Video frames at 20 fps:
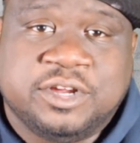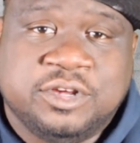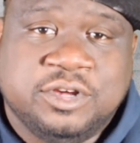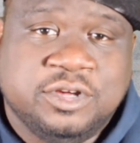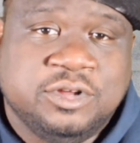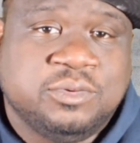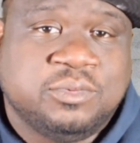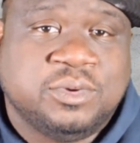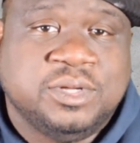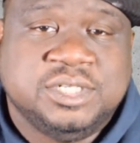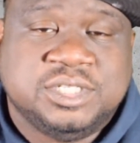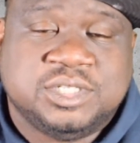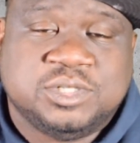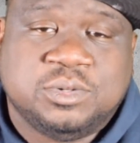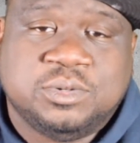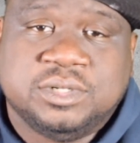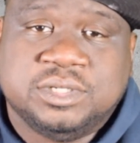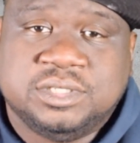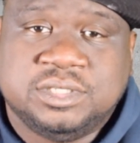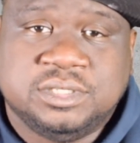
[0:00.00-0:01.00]
good
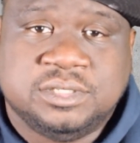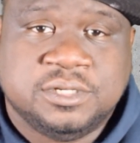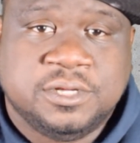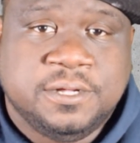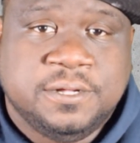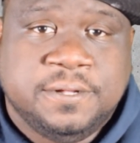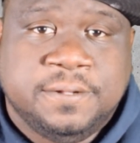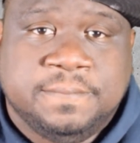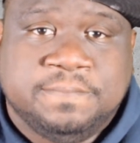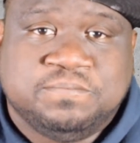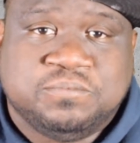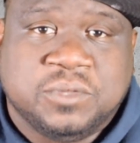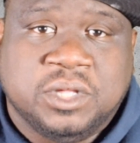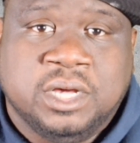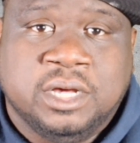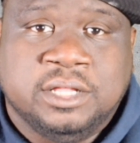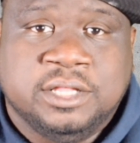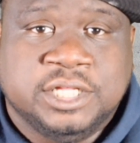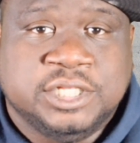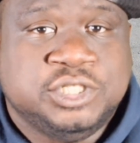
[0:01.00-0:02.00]
resource
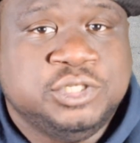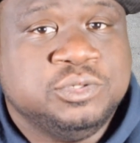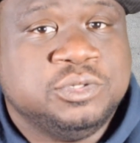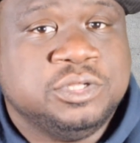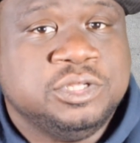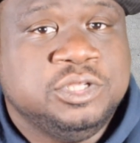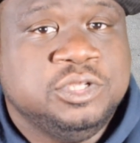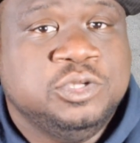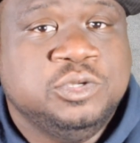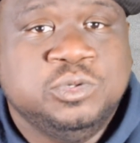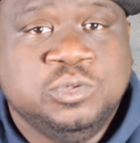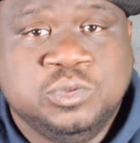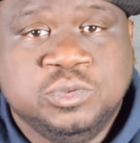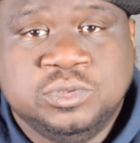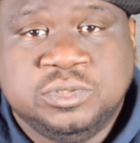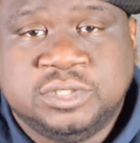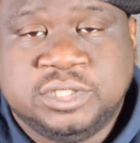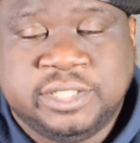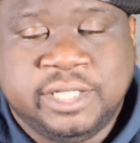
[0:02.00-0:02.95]
that you can use,